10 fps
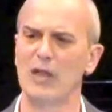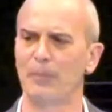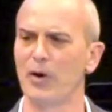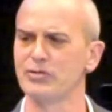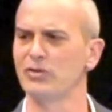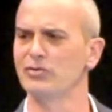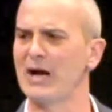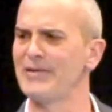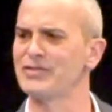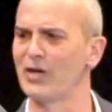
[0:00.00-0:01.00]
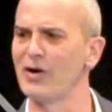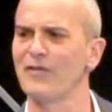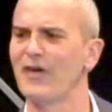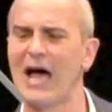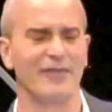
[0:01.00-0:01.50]
person who drives
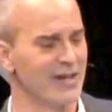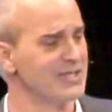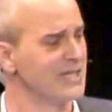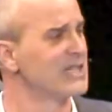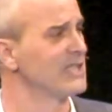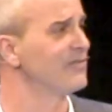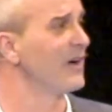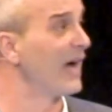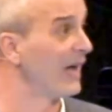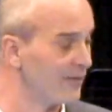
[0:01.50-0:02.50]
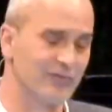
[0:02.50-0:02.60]
35 at a 65.